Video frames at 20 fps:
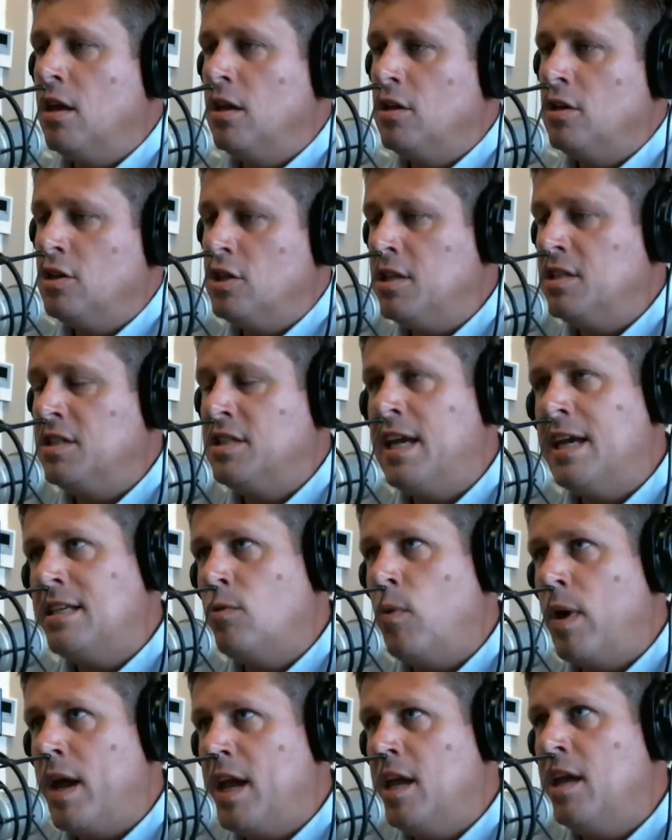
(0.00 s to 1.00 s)
She has yet to
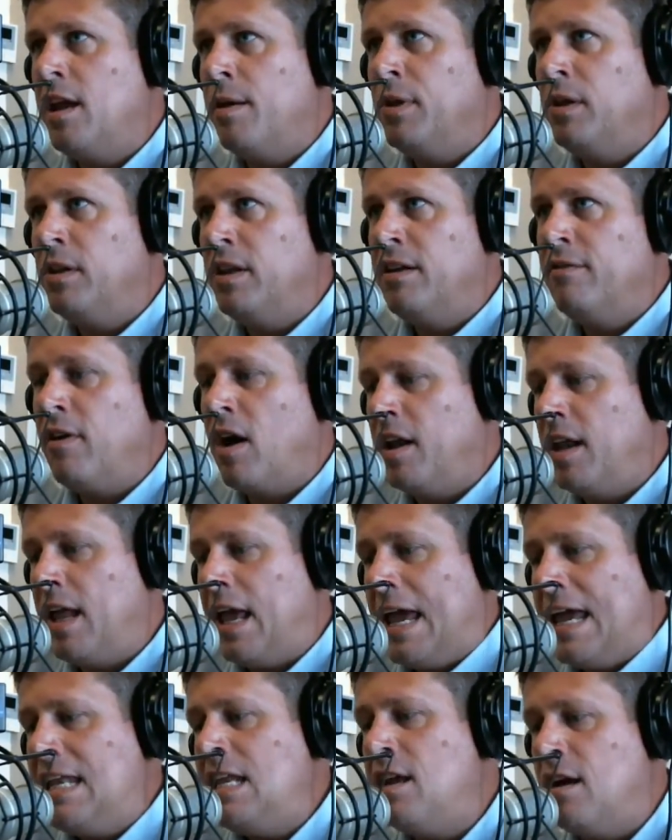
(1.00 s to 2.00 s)
weigh in, I believe, on
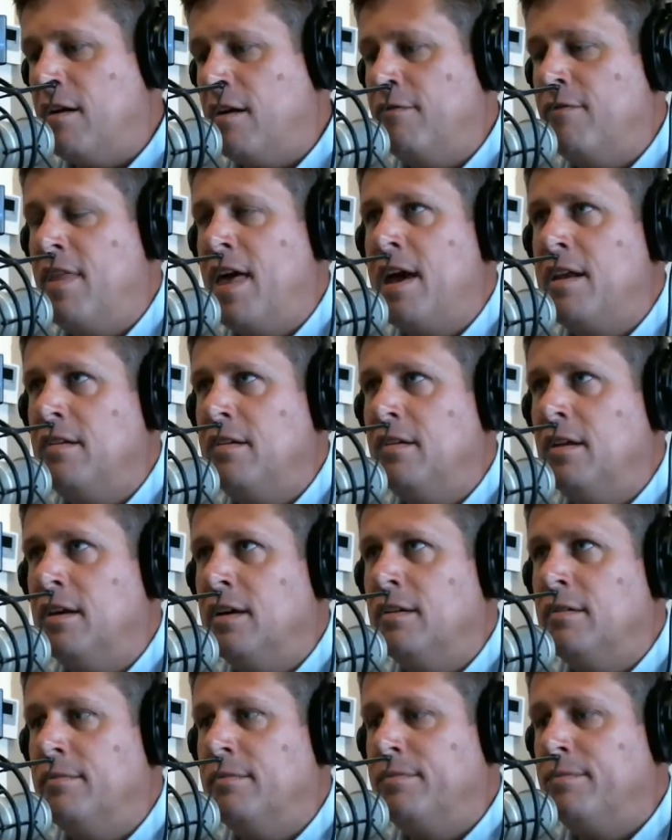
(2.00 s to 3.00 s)
any of that
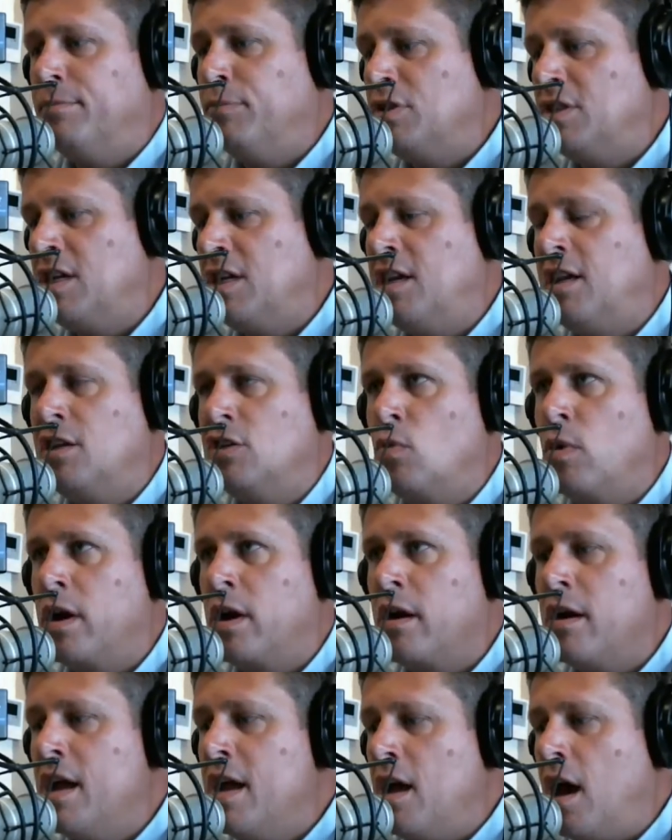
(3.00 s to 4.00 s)
proceedings
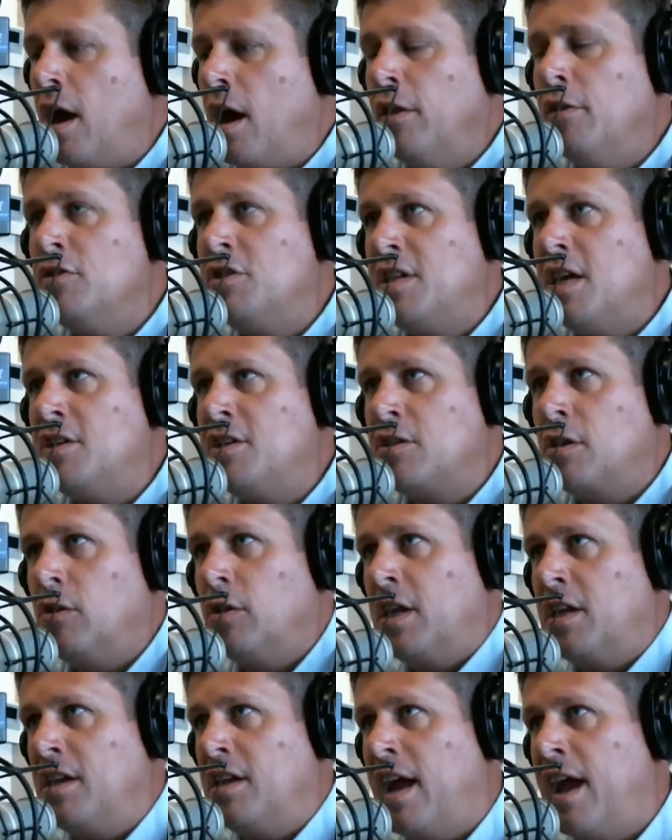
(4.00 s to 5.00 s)
where other states are
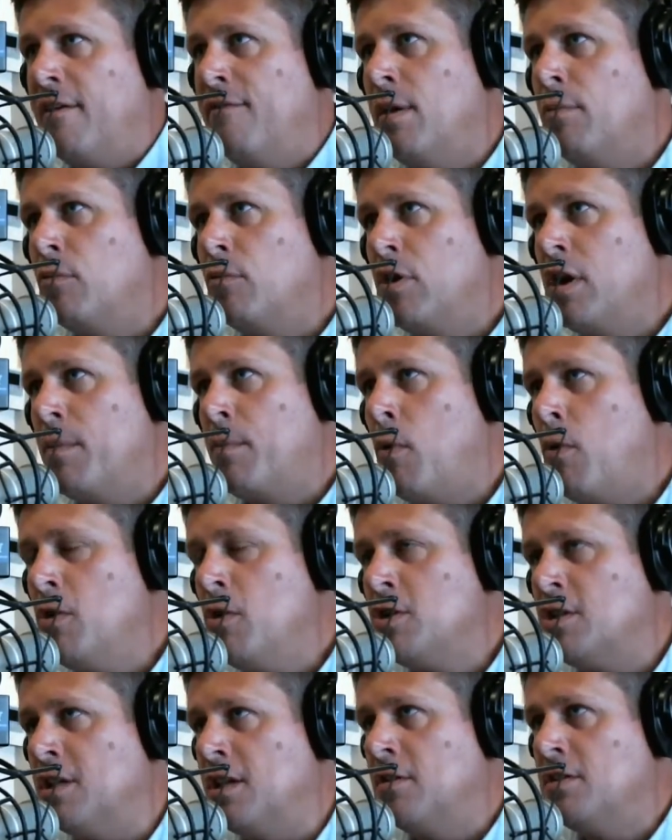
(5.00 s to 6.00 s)
looking to have them
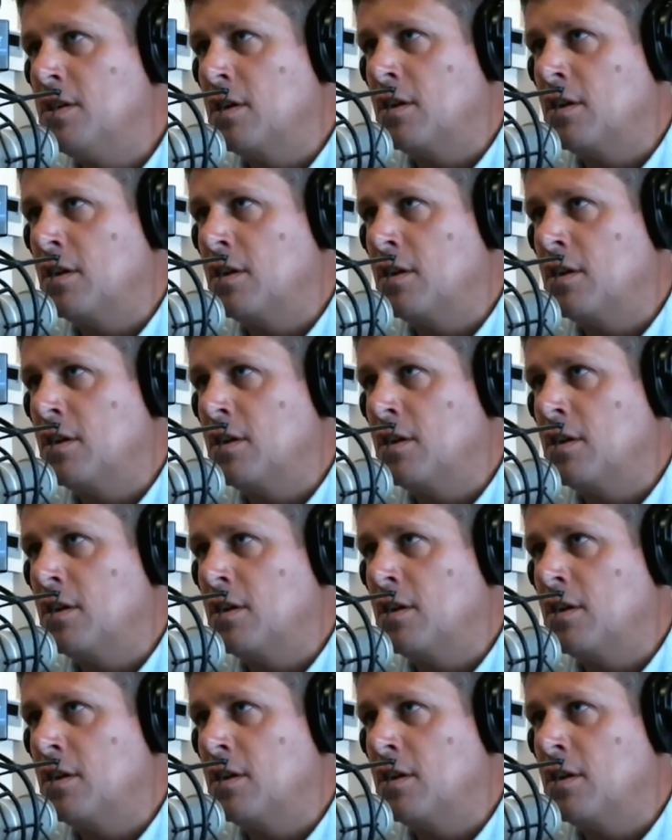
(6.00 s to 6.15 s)
reapportioned.